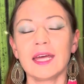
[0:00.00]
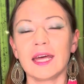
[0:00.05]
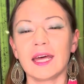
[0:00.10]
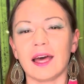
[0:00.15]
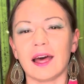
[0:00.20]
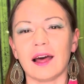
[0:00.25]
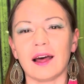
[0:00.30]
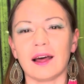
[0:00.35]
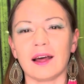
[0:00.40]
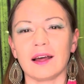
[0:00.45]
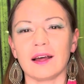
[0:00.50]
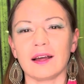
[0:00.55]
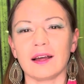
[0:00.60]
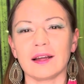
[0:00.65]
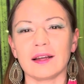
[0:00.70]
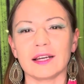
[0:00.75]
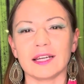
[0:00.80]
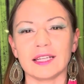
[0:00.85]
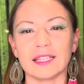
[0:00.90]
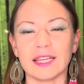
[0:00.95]

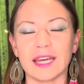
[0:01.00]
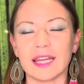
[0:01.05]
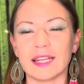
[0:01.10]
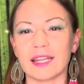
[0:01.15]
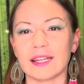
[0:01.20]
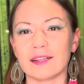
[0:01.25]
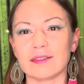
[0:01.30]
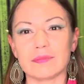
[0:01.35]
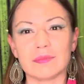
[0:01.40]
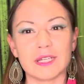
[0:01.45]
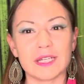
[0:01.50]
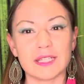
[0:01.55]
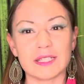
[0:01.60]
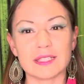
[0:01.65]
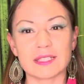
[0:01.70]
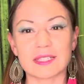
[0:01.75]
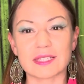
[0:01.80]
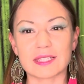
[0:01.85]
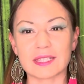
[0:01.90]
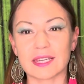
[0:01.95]
That
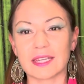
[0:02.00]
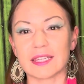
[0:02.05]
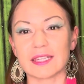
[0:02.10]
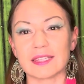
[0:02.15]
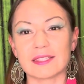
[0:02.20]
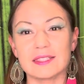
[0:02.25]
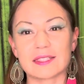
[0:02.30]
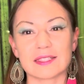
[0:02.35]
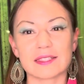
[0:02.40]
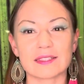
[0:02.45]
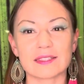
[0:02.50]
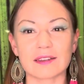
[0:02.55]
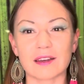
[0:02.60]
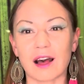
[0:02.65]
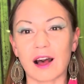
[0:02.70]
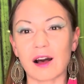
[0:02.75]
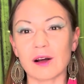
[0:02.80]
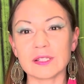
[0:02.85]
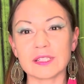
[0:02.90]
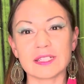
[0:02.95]
means it's
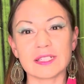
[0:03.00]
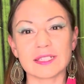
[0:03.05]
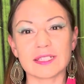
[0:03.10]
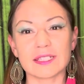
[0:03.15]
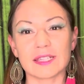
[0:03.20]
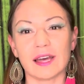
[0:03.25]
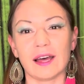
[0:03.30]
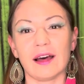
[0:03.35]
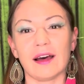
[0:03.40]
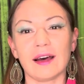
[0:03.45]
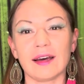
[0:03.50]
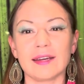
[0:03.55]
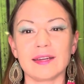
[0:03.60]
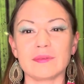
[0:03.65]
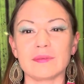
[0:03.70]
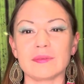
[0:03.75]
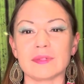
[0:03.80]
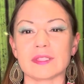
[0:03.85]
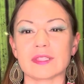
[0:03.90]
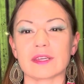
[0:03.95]
holiday
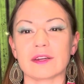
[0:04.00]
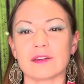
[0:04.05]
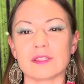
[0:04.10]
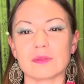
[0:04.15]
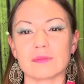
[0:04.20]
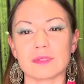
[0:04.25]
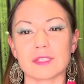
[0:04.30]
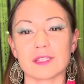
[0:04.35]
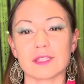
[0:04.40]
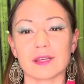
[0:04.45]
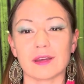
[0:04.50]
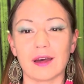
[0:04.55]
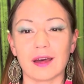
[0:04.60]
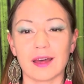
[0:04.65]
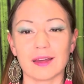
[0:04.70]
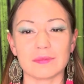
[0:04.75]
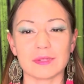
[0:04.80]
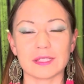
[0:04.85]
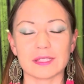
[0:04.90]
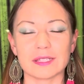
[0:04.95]
time, it's Christmas
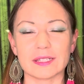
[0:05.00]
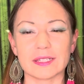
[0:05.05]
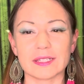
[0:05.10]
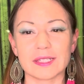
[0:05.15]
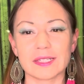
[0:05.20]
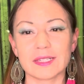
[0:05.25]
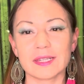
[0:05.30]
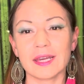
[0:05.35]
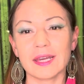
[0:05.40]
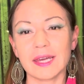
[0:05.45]
time, at least